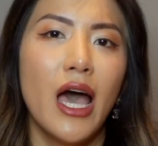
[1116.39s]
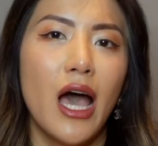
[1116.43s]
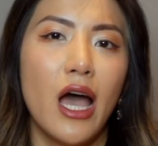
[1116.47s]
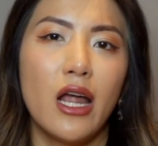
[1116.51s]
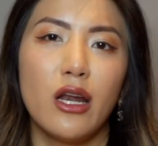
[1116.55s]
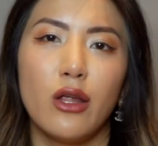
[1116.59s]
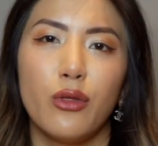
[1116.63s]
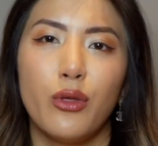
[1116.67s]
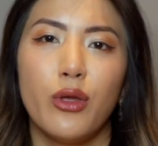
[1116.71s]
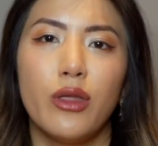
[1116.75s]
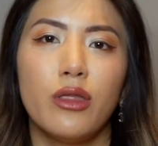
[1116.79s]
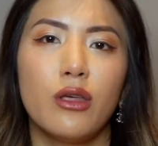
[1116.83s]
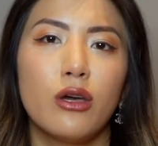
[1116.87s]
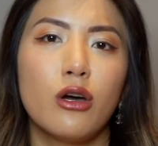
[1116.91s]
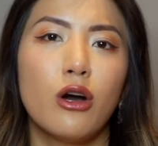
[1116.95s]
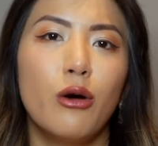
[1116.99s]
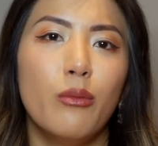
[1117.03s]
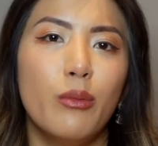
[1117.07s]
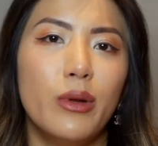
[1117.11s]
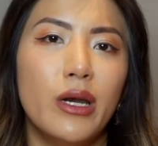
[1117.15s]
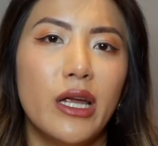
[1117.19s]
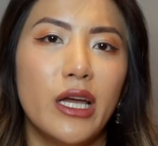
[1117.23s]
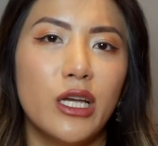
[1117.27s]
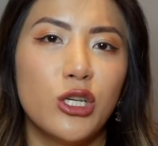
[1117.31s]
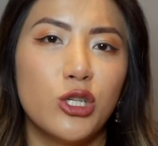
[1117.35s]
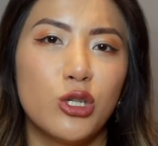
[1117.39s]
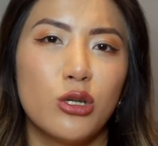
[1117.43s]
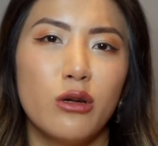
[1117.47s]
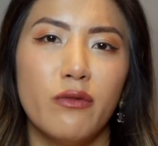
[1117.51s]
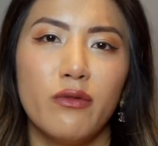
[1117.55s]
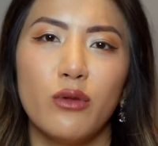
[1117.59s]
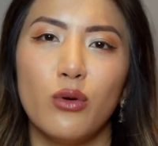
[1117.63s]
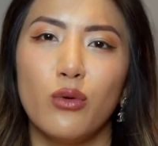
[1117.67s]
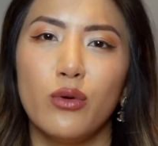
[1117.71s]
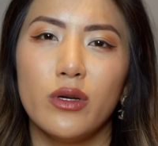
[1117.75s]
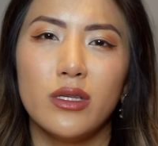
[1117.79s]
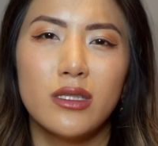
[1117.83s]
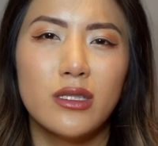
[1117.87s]
and I think the combination of
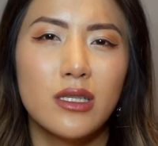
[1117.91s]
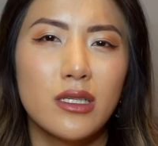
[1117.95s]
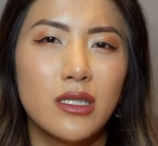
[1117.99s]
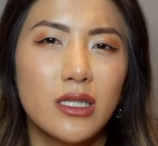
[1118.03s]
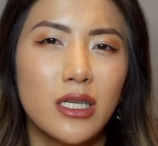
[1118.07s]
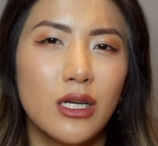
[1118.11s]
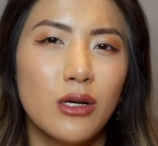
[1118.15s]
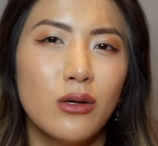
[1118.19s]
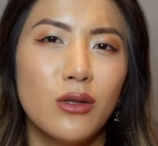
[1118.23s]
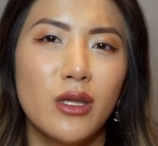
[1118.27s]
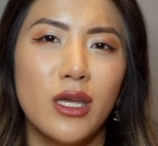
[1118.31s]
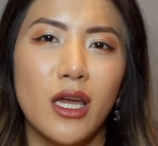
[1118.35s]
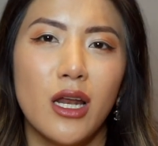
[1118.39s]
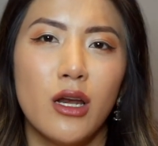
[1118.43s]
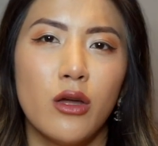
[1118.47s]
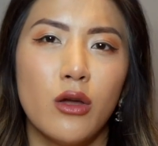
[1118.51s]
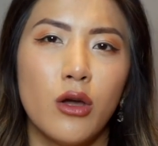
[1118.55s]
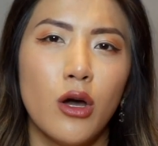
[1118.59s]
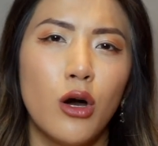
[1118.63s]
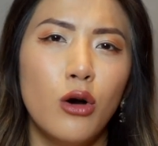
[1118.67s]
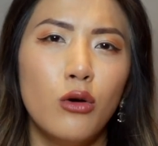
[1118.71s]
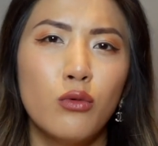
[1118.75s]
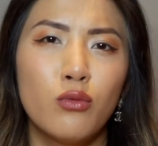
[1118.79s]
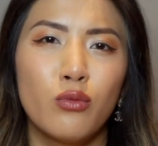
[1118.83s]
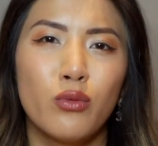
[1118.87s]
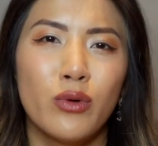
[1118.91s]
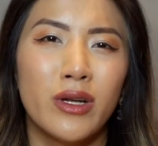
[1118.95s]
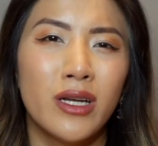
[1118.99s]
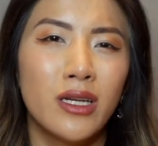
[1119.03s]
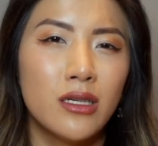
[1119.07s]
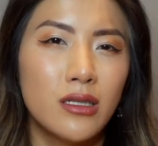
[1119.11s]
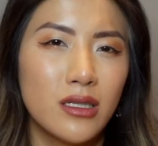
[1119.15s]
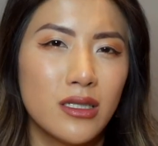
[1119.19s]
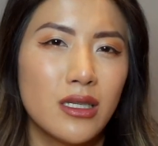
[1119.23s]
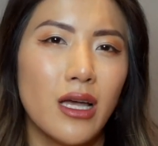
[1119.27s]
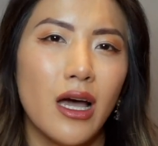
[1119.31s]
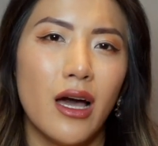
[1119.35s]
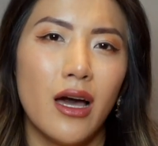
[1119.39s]
the oyster steel and the yellow gold really
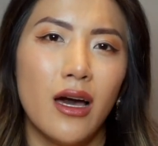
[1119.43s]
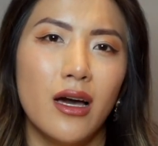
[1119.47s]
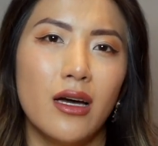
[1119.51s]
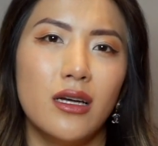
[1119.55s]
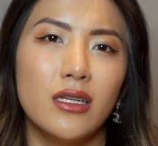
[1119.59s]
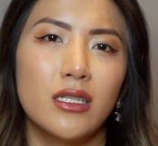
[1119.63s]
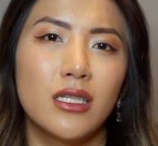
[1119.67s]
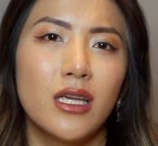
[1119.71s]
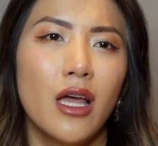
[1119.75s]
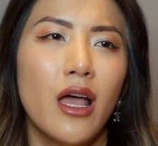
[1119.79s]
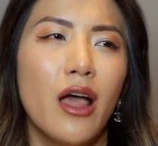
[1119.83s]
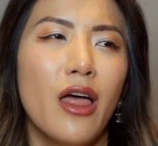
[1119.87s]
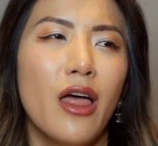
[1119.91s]
does add